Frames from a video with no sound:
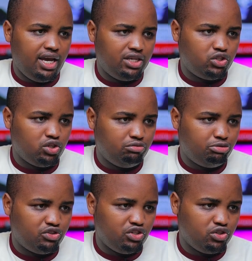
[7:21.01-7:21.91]
and
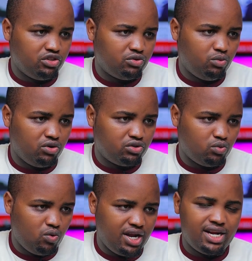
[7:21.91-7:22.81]
short positions
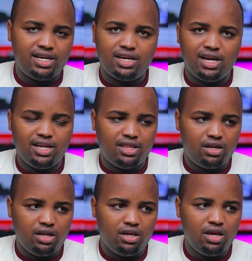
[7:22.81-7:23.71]
was
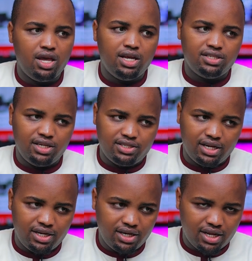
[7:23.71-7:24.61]

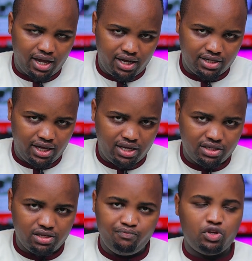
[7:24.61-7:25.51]

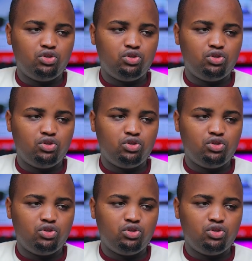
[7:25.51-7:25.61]
103,608.